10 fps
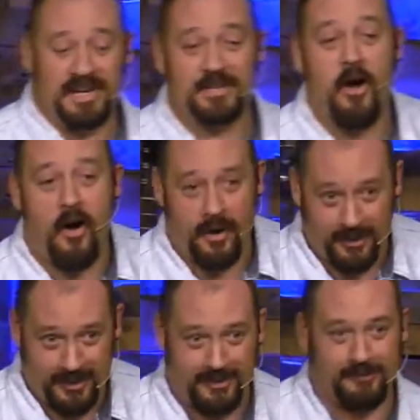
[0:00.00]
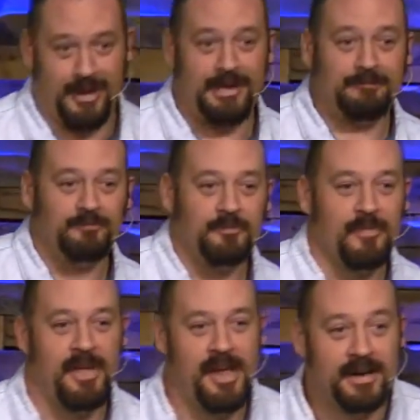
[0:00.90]
is hard, right?
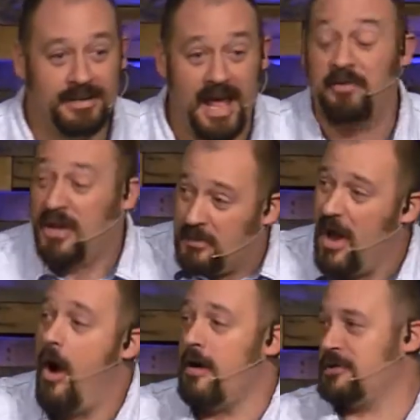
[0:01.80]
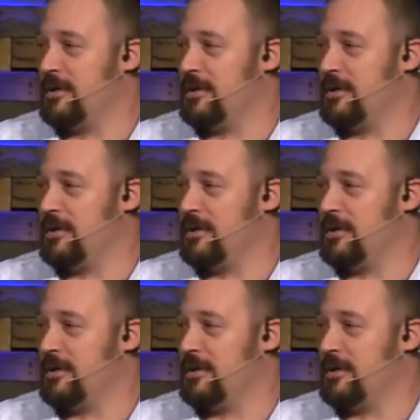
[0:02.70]
Life can be hard